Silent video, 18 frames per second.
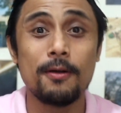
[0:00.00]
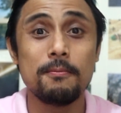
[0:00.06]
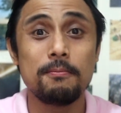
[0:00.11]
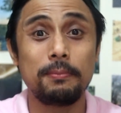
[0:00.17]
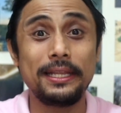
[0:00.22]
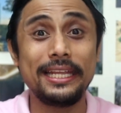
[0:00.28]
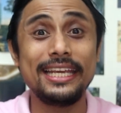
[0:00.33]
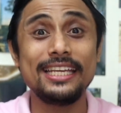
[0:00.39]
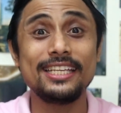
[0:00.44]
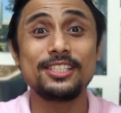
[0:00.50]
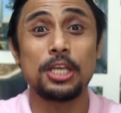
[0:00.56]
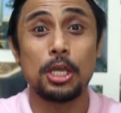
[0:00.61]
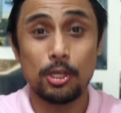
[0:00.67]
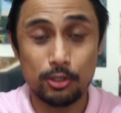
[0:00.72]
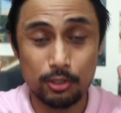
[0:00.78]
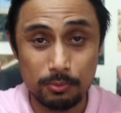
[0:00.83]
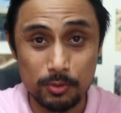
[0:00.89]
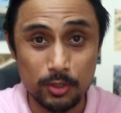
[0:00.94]
please
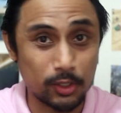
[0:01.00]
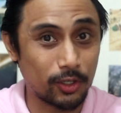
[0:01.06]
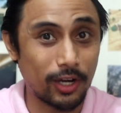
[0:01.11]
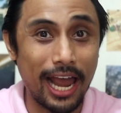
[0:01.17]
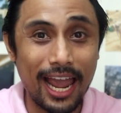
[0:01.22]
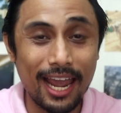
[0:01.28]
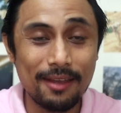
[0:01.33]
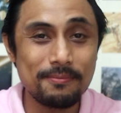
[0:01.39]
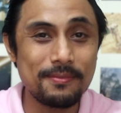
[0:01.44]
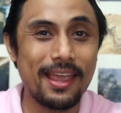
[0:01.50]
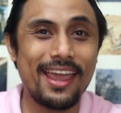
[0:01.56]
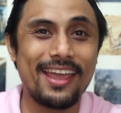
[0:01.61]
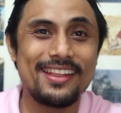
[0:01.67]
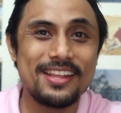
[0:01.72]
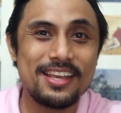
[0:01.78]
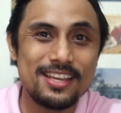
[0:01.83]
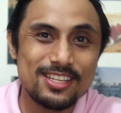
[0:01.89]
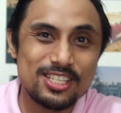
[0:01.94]
subscribe and